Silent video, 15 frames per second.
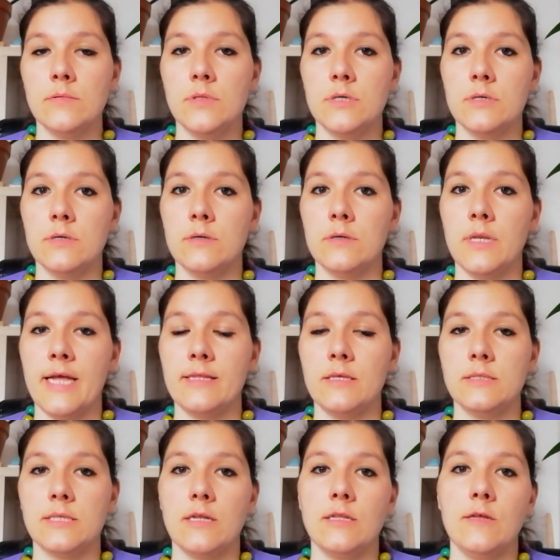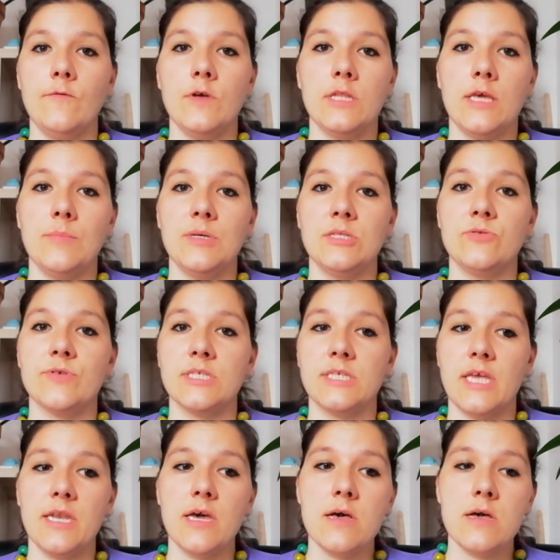The Latin scientific name is
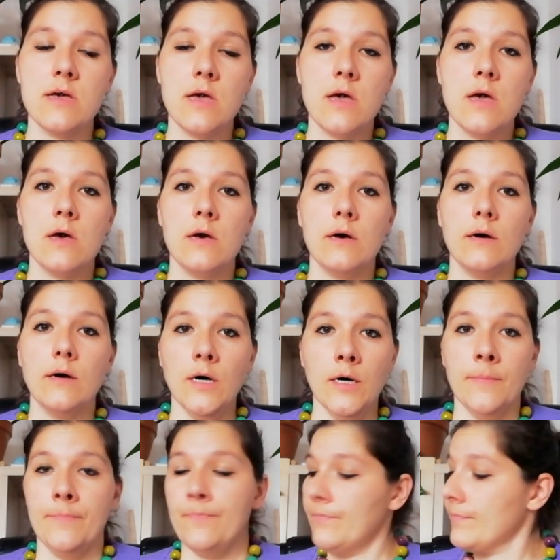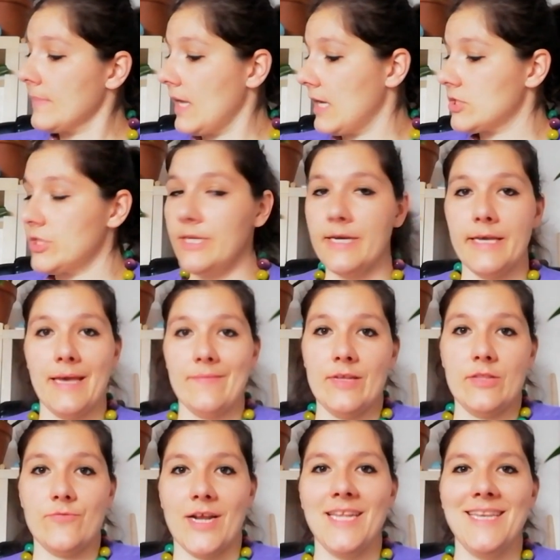DRACAENA. Actually, I have
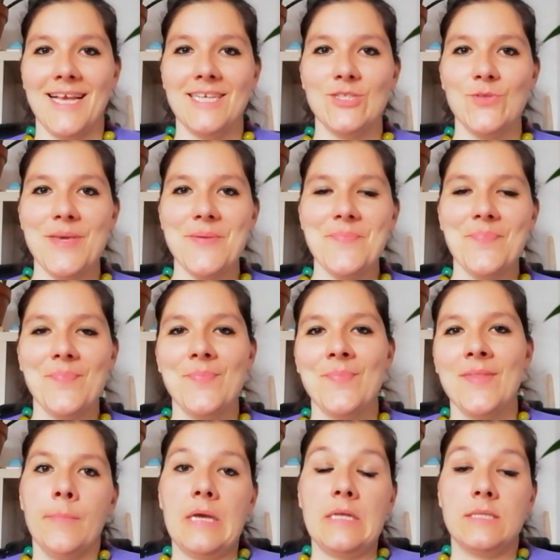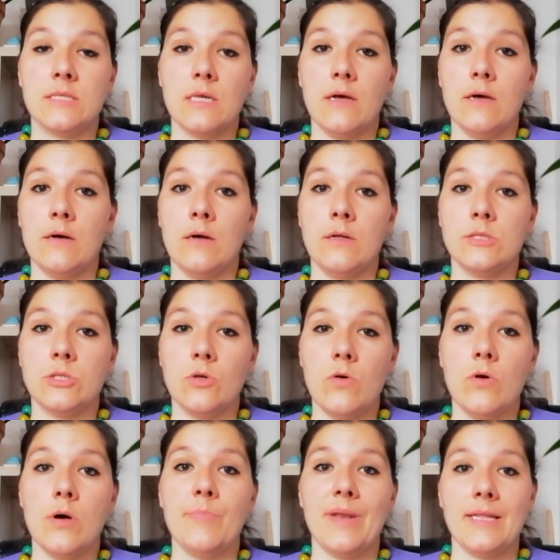it right next to me. It's
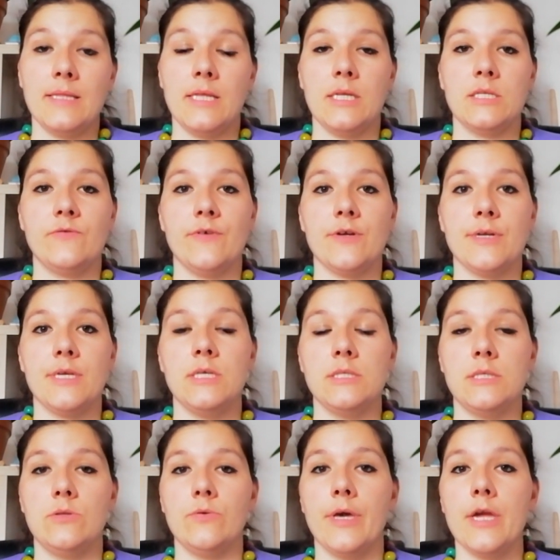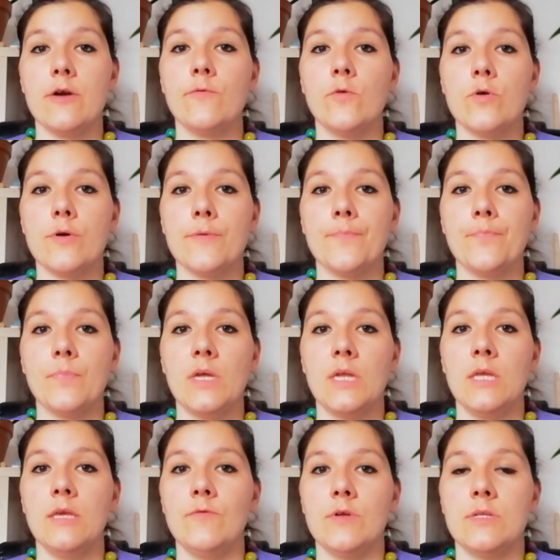also a plant that it's very easy to care for,
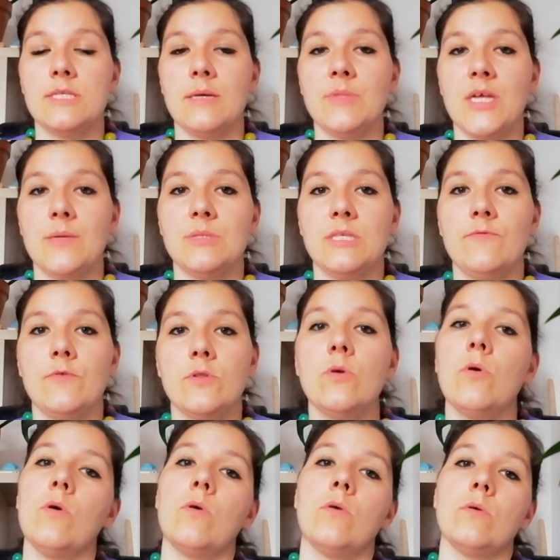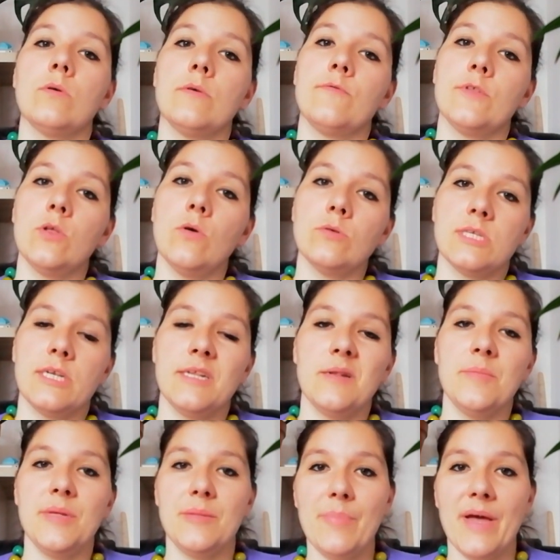and even sometimes if it goes a
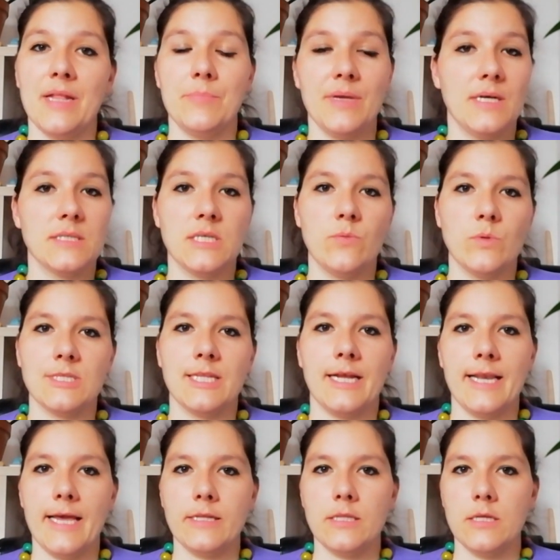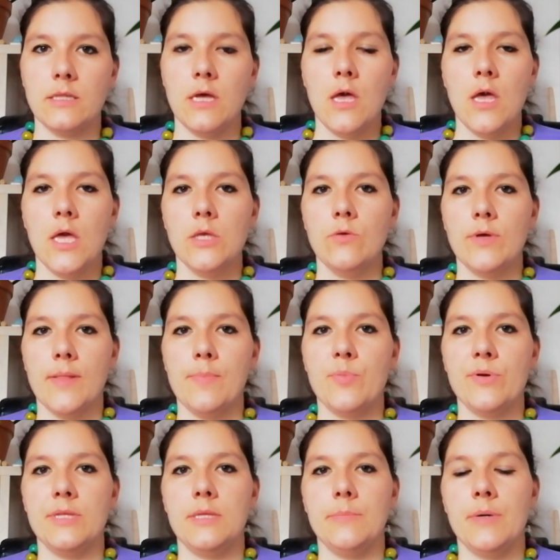little bit bad because it was neglected, you can
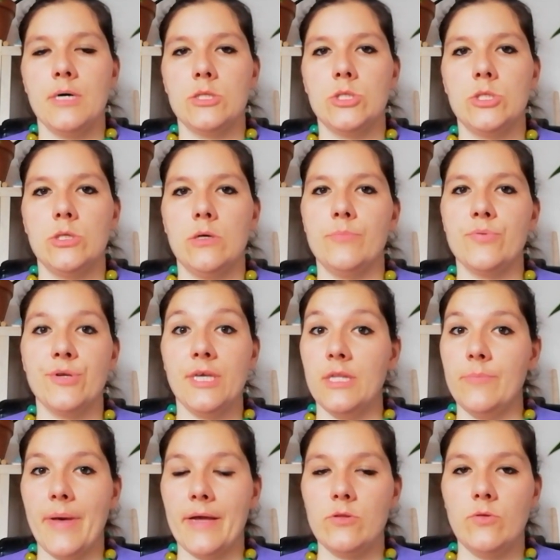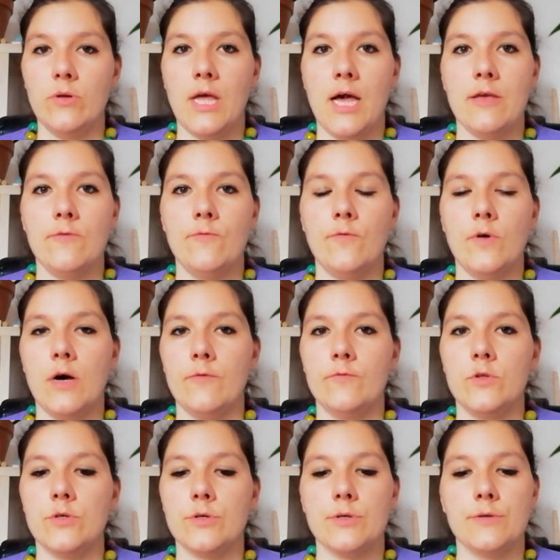pretty much bring it back to life
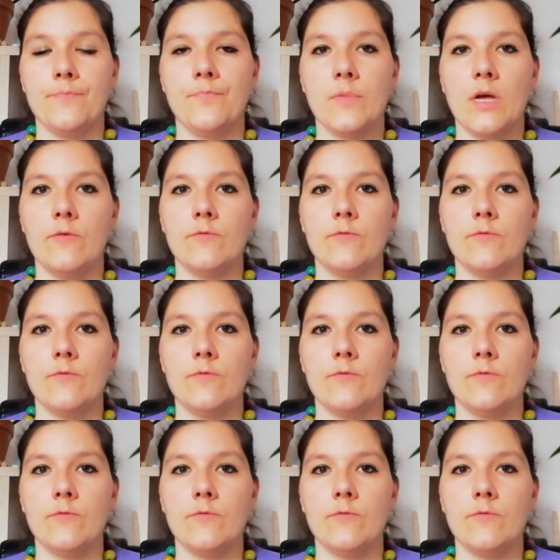after